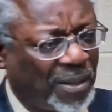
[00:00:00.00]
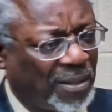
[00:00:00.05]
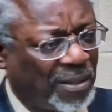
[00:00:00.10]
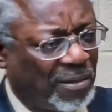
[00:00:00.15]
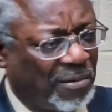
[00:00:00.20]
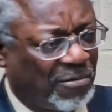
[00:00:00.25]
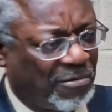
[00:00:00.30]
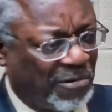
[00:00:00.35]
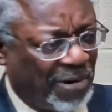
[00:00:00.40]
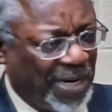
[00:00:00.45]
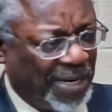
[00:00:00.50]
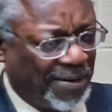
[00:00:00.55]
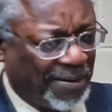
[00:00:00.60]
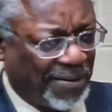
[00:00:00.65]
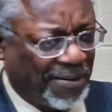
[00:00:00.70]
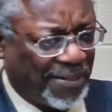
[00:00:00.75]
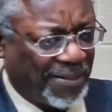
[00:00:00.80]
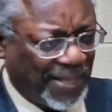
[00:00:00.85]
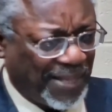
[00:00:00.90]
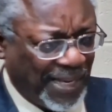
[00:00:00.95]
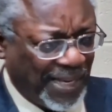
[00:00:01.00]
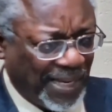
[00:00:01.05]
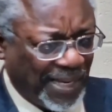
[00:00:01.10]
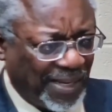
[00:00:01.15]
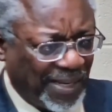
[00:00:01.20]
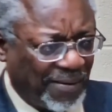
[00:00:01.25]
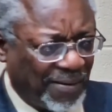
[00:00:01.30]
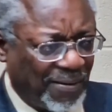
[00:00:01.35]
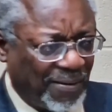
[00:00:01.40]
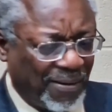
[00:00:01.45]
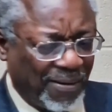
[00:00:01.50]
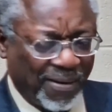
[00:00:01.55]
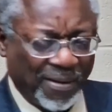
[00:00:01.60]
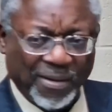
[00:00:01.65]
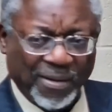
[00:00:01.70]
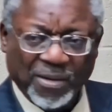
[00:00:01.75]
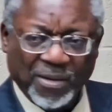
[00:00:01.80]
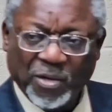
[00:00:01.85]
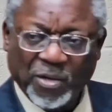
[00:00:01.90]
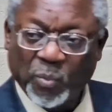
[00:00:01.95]
greater thing
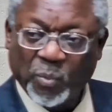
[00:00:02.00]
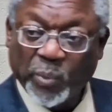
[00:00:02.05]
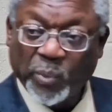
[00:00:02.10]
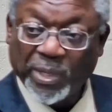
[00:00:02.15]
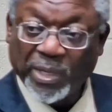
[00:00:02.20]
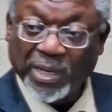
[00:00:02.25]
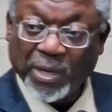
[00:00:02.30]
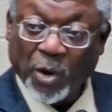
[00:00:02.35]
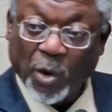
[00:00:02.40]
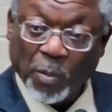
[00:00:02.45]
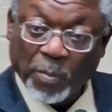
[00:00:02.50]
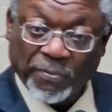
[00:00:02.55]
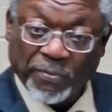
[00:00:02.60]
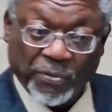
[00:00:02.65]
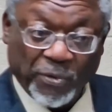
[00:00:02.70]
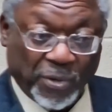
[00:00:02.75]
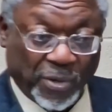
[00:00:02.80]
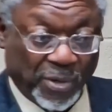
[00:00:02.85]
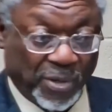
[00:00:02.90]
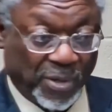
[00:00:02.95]
could we hope for